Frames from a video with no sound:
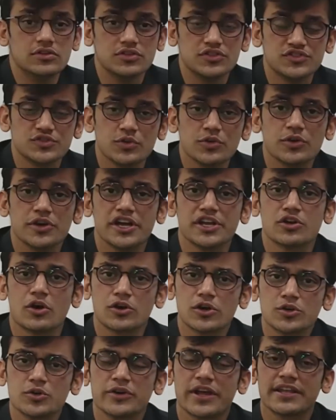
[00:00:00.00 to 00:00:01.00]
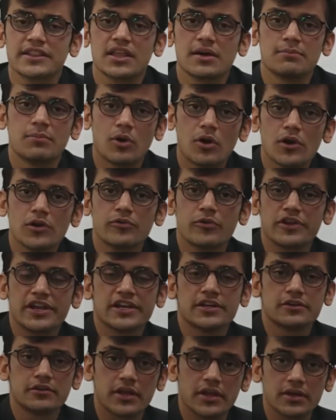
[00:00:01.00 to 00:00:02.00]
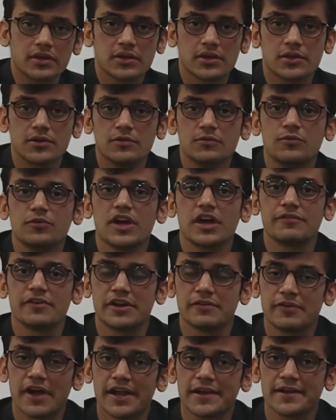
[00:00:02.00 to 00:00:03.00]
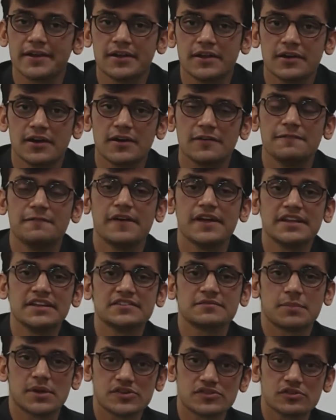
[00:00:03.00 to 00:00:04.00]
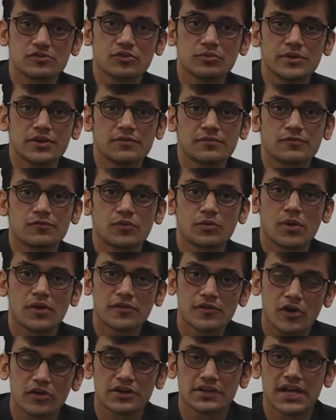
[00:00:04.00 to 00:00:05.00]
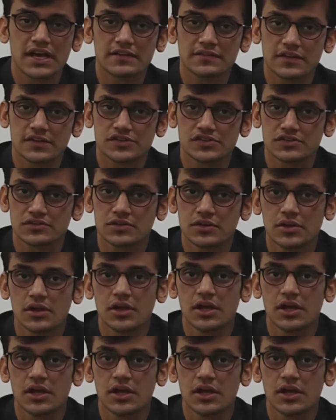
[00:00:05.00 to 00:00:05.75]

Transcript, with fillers: So in order to get the ball rolling today, we have invited a very special woman from our organization,